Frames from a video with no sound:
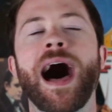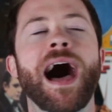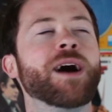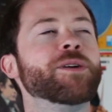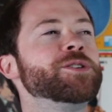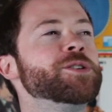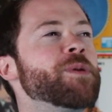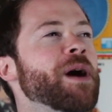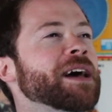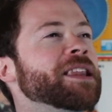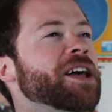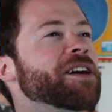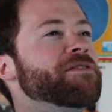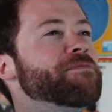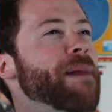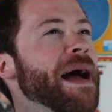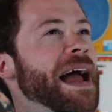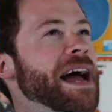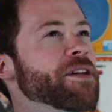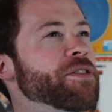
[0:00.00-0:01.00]
how do I
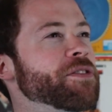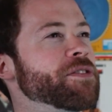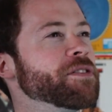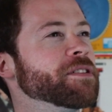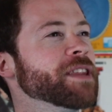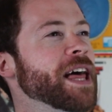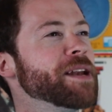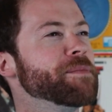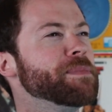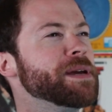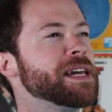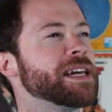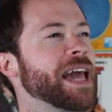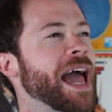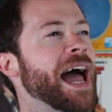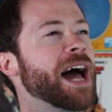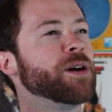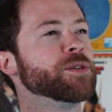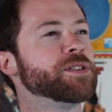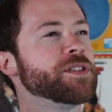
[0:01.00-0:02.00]
love math? Let me
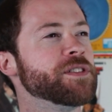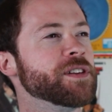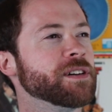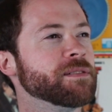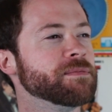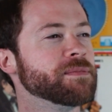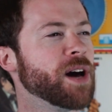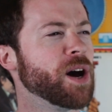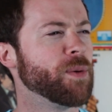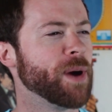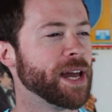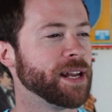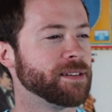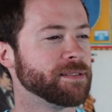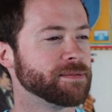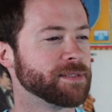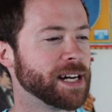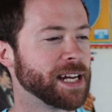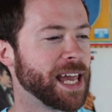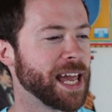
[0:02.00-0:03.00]
count the, oh wait,
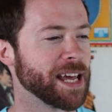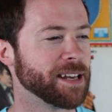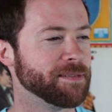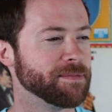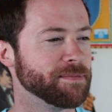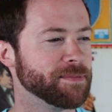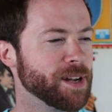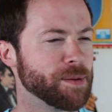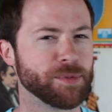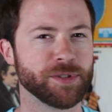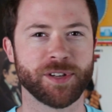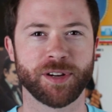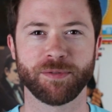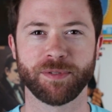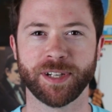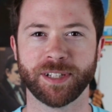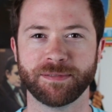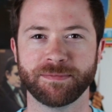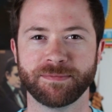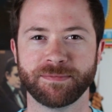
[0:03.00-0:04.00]
I can't, numbers aren't
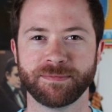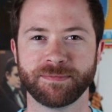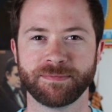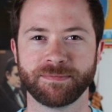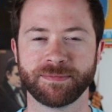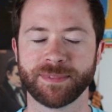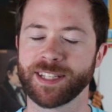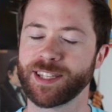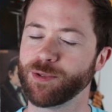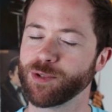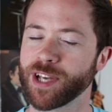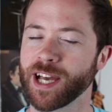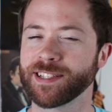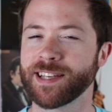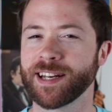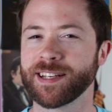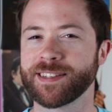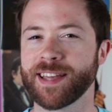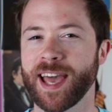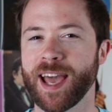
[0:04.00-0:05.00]
real. Let's see what you
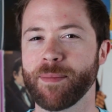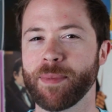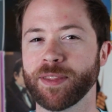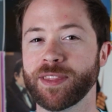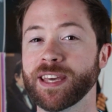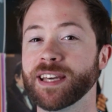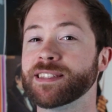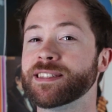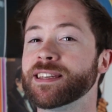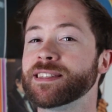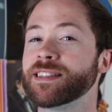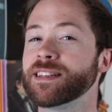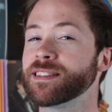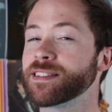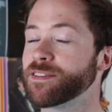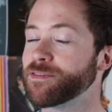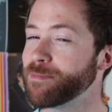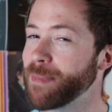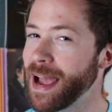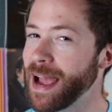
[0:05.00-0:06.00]
guys had to say about the existence of